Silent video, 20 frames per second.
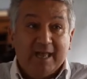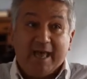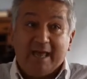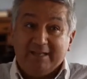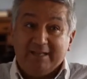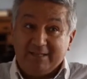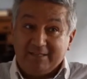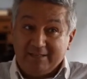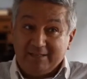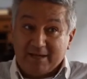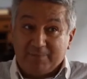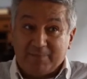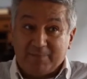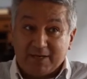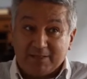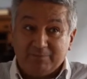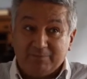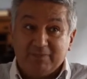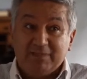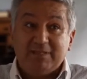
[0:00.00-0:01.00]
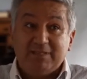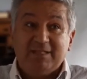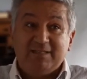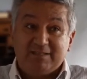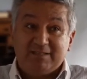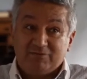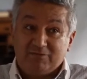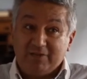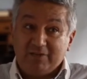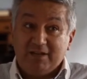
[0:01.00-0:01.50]
And in the apartment,
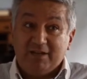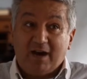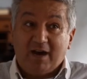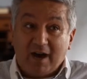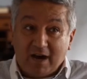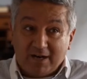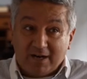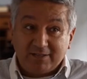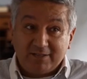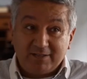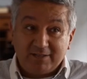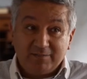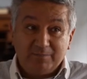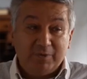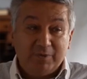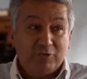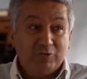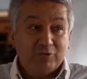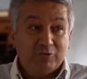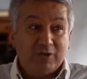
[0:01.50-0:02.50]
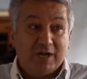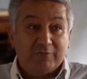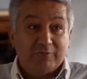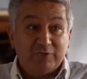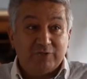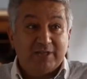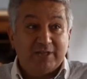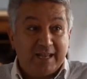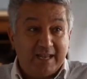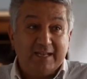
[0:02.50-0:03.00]
it's really hard because you have
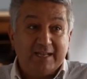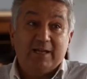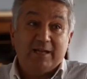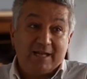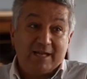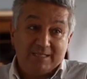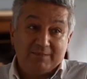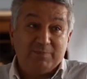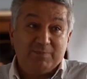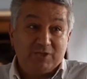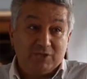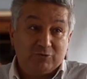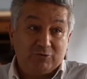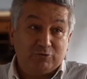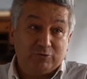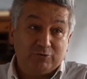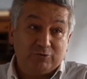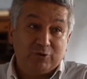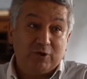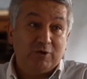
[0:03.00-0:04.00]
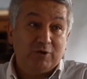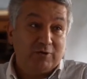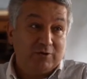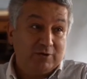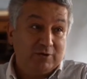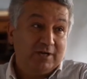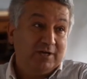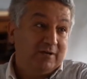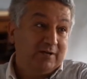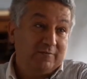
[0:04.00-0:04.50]
to take, especially to a dog,
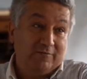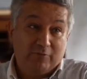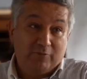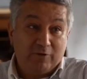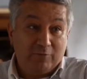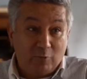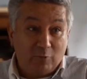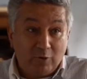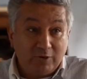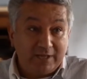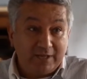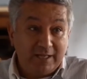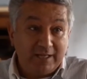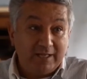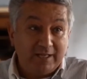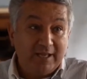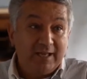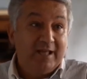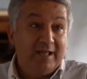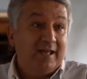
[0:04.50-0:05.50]
uh, for walking,